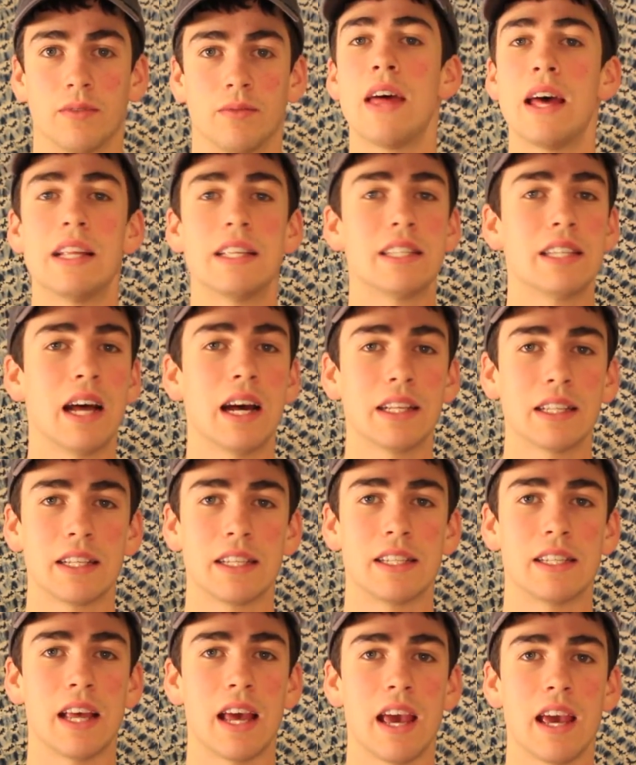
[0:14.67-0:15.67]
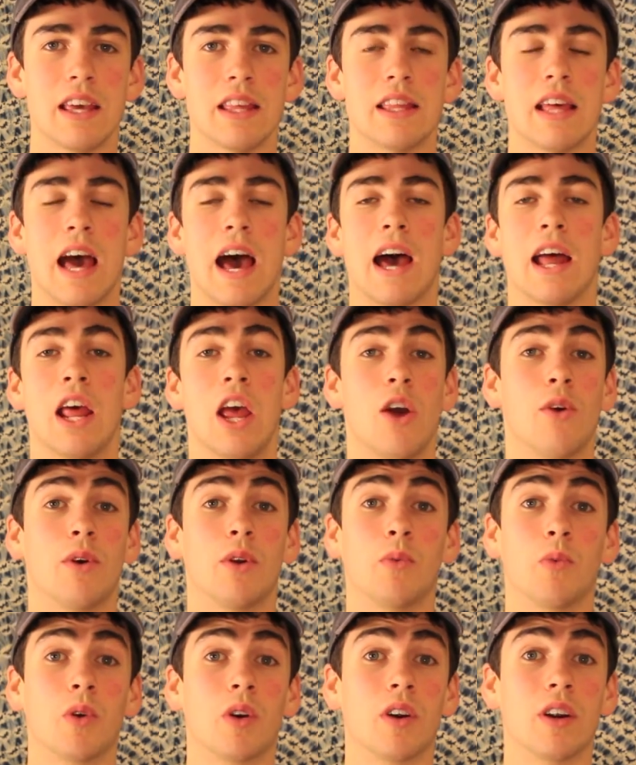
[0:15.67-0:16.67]
That is not to say that
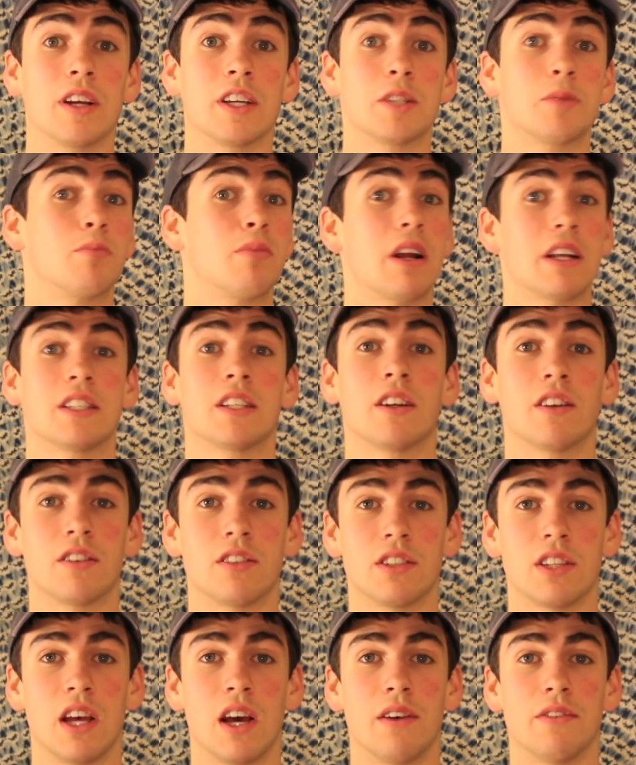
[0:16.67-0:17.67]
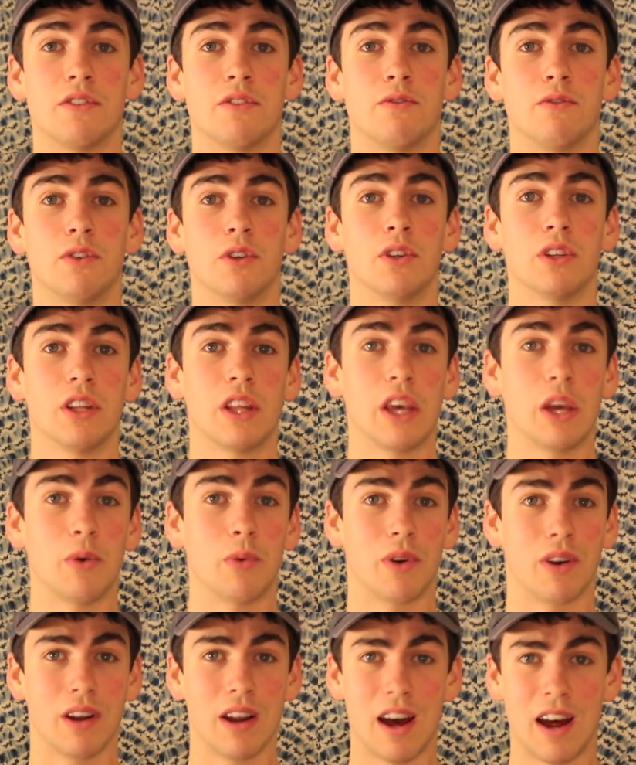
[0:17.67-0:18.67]
when we're expressing ourselves fully,
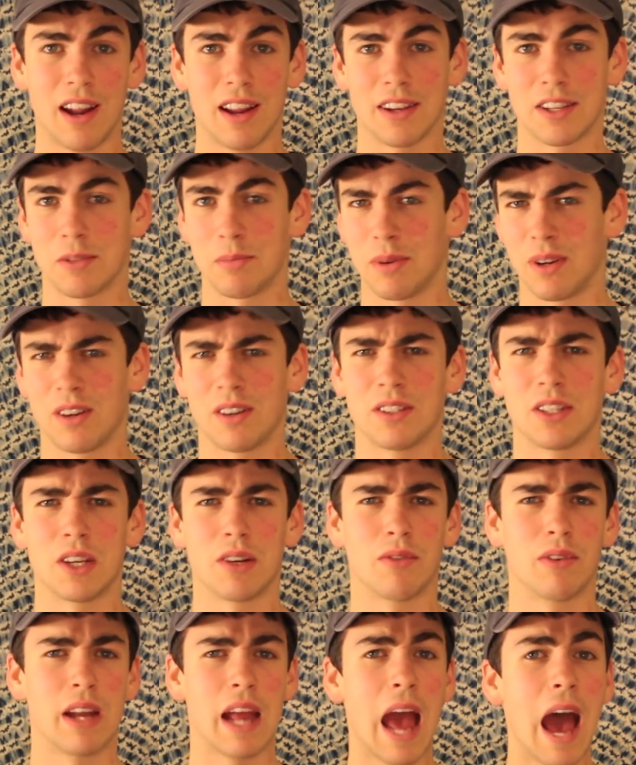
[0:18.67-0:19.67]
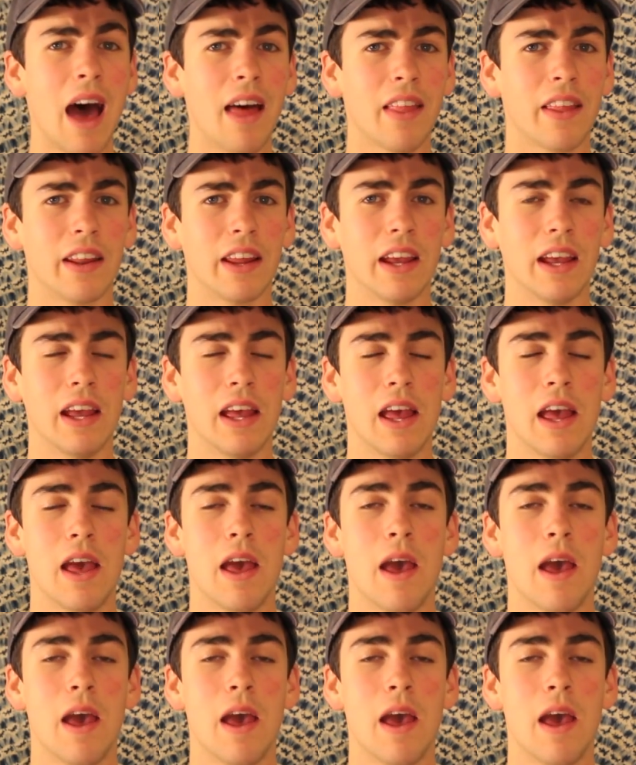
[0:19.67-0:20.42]
we're not experiencing reality,